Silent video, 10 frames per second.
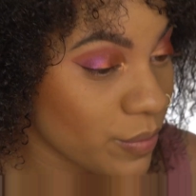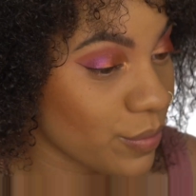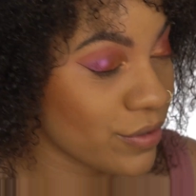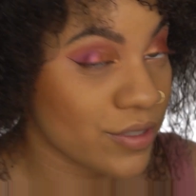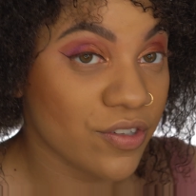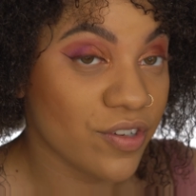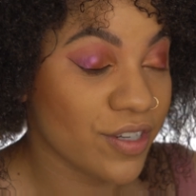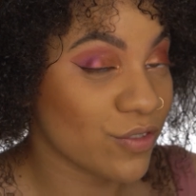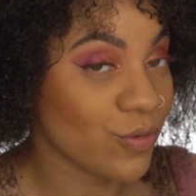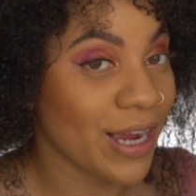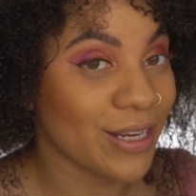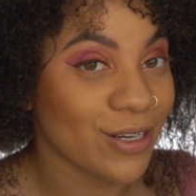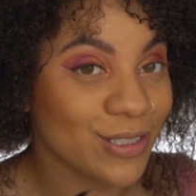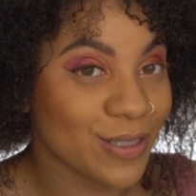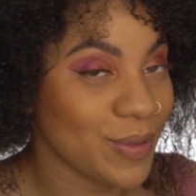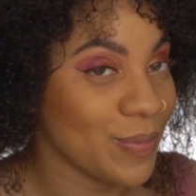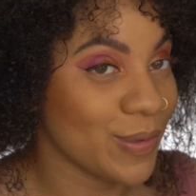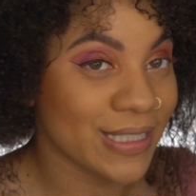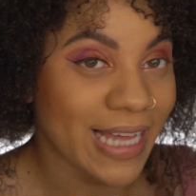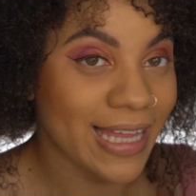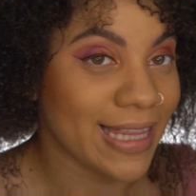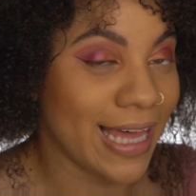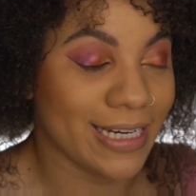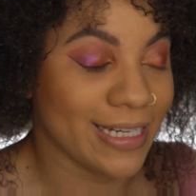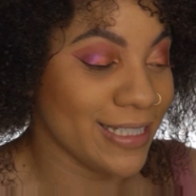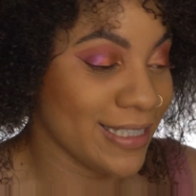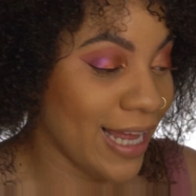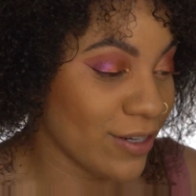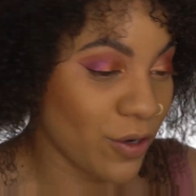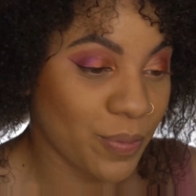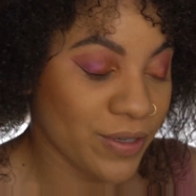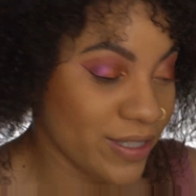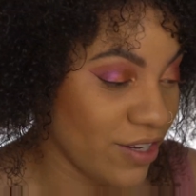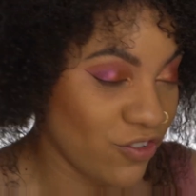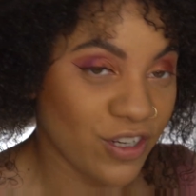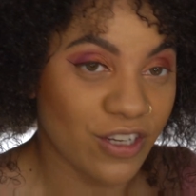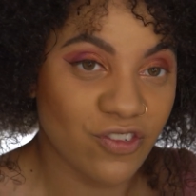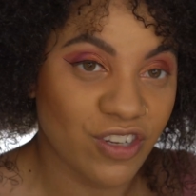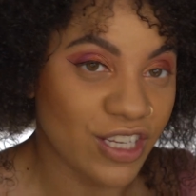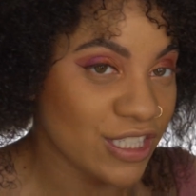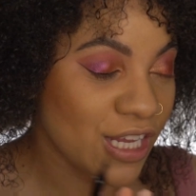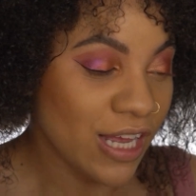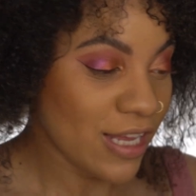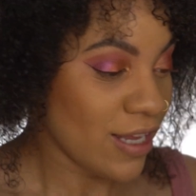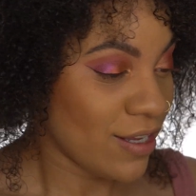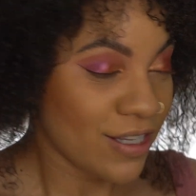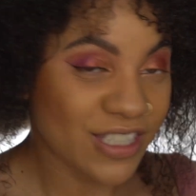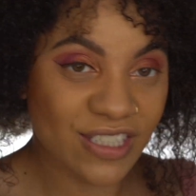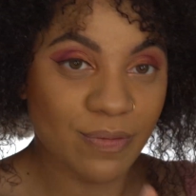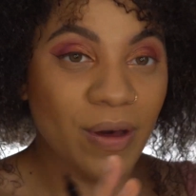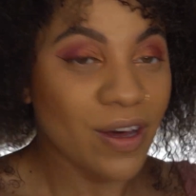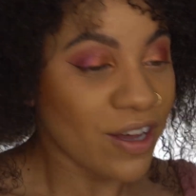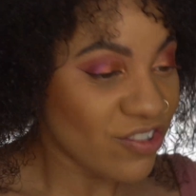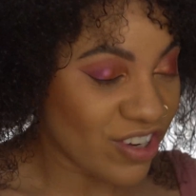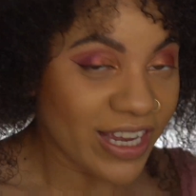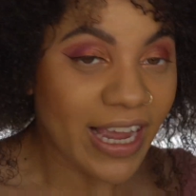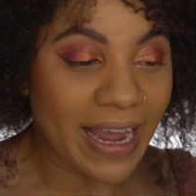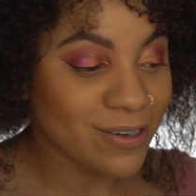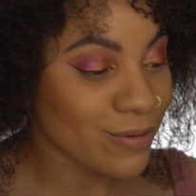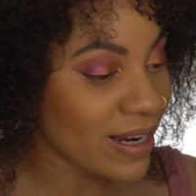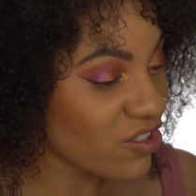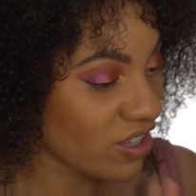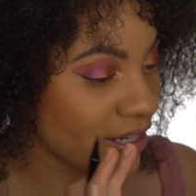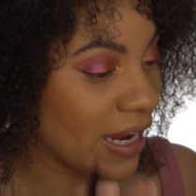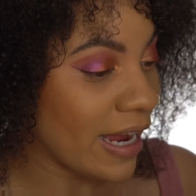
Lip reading: Precision is right. You know, some people say that, and it's not no precision. It's just smudging, hateration, and